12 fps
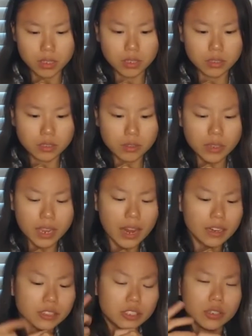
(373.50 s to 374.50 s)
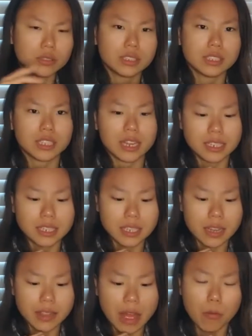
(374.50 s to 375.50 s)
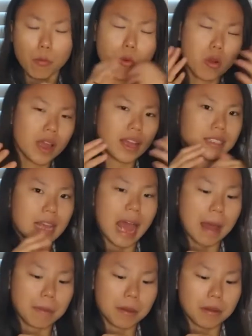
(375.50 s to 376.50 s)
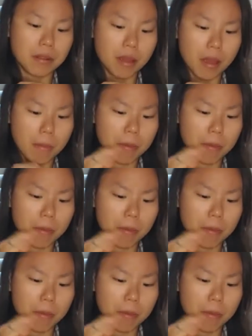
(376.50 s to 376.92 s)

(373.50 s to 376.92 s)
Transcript: So it kind of shows this idea that war has happened,